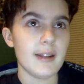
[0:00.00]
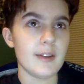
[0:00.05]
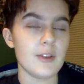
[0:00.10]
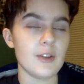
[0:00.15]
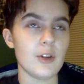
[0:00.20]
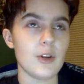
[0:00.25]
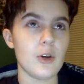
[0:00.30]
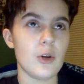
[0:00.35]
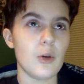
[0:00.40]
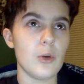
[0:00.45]

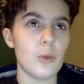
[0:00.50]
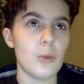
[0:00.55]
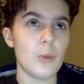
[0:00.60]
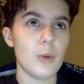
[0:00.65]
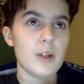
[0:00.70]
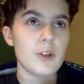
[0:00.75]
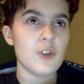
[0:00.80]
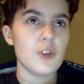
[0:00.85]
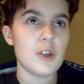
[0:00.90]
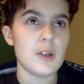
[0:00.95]
And so
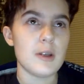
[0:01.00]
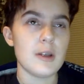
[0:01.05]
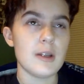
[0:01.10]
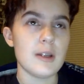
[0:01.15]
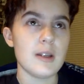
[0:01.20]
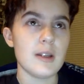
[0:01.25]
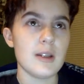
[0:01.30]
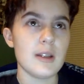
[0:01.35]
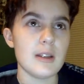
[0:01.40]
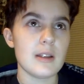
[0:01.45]
when
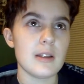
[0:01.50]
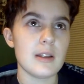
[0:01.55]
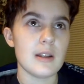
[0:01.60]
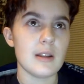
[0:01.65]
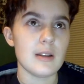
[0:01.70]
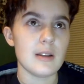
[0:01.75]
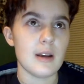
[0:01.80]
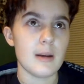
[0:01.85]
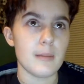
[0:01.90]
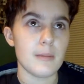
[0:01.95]
she
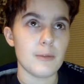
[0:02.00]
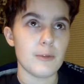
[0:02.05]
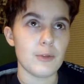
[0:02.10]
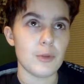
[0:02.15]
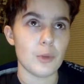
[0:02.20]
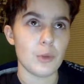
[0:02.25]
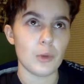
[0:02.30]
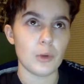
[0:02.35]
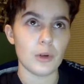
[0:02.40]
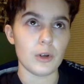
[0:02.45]
sets up
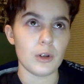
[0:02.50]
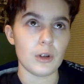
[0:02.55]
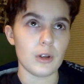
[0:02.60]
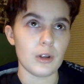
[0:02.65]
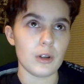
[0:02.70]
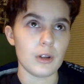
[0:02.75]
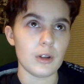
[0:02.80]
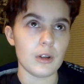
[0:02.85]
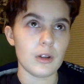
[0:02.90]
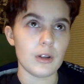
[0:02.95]

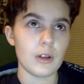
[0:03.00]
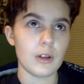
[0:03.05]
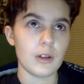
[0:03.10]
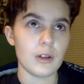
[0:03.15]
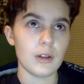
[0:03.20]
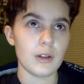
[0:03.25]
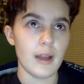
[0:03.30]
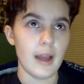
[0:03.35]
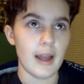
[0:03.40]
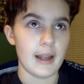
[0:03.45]
for
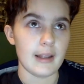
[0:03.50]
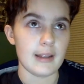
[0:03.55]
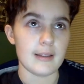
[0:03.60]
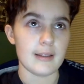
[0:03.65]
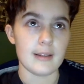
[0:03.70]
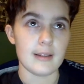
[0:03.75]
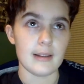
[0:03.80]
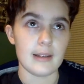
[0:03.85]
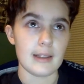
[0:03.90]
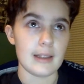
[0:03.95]

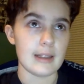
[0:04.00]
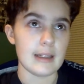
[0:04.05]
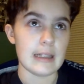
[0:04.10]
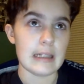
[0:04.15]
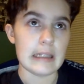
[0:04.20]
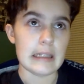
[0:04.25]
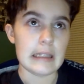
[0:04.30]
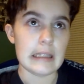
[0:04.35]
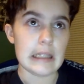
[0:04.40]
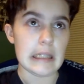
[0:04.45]
Ellis and
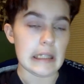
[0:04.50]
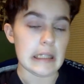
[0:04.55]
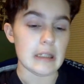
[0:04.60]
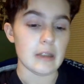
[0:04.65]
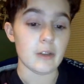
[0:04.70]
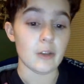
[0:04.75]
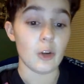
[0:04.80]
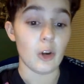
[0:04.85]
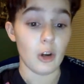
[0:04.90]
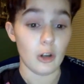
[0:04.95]
Leah
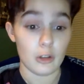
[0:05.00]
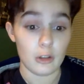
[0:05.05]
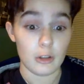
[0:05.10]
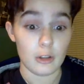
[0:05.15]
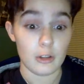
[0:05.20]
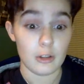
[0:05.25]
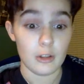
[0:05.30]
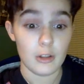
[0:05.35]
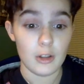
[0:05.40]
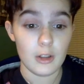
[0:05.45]
and
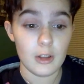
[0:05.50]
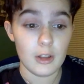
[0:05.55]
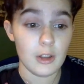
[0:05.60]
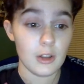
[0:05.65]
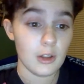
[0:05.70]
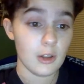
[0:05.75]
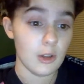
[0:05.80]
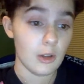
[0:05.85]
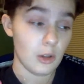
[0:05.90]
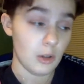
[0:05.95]
Carter,
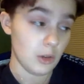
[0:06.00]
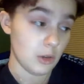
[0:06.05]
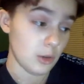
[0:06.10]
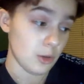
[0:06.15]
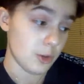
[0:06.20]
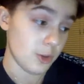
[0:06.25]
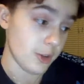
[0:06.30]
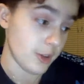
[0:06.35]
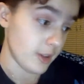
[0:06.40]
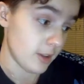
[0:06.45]

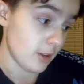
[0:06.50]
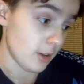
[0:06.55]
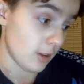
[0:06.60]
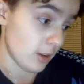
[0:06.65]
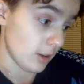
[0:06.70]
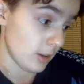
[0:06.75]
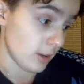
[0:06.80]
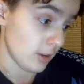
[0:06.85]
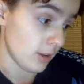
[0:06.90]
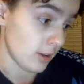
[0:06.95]
oh shit,
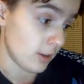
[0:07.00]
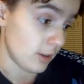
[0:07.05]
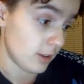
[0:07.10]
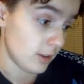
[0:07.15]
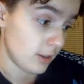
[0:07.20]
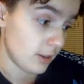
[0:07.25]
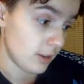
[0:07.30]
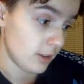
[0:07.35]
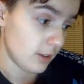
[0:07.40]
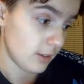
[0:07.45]
Carter,
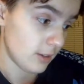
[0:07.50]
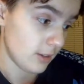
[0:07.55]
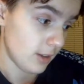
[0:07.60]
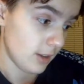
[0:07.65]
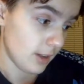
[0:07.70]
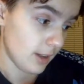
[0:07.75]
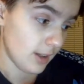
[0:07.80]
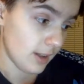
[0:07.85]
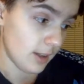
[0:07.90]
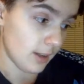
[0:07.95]

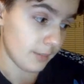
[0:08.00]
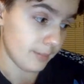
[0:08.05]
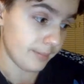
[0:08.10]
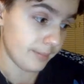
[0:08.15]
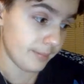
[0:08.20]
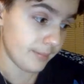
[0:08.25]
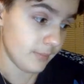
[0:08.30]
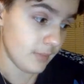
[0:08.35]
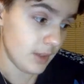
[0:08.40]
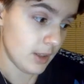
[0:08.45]
and
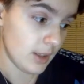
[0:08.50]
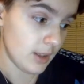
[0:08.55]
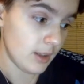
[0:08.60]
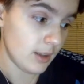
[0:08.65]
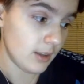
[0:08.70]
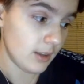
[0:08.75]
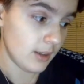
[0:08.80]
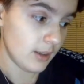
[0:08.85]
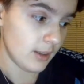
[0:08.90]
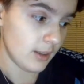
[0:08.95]

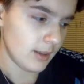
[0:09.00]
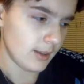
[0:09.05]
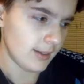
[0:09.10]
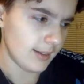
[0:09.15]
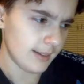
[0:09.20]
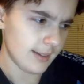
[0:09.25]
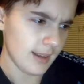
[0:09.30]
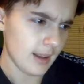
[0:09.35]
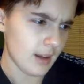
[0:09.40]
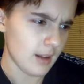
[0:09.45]

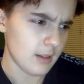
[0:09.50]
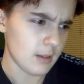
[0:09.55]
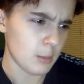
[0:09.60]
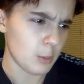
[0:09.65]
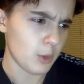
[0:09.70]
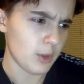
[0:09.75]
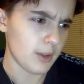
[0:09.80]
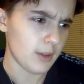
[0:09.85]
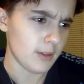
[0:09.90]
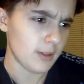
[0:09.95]
that other
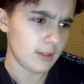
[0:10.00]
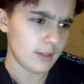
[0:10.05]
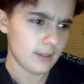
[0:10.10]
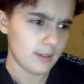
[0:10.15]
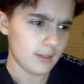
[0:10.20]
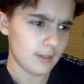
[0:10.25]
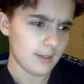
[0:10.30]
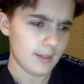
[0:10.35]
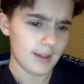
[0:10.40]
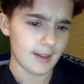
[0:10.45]
boy
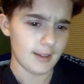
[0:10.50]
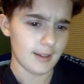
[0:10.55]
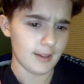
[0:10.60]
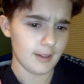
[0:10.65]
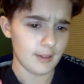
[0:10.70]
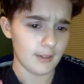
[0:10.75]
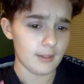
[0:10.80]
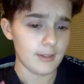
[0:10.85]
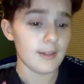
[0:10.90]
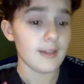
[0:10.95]
to get
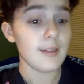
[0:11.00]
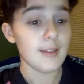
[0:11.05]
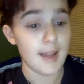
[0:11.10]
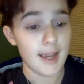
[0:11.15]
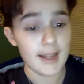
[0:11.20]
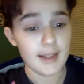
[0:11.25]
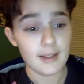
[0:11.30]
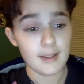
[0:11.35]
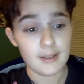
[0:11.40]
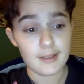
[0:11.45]
killed,
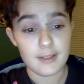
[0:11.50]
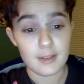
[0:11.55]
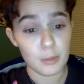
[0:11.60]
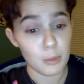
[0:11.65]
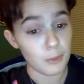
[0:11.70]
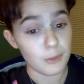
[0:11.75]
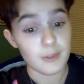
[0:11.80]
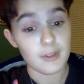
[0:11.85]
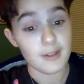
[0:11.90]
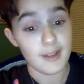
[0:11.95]
Daniel is
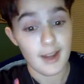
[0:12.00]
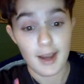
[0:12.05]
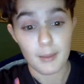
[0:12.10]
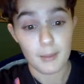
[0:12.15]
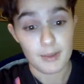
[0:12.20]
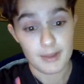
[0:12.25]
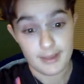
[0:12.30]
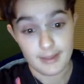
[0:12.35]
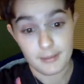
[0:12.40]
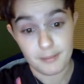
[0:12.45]
supposed to die
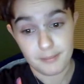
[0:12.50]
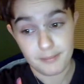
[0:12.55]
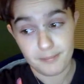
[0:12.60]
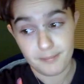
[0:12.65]
with them.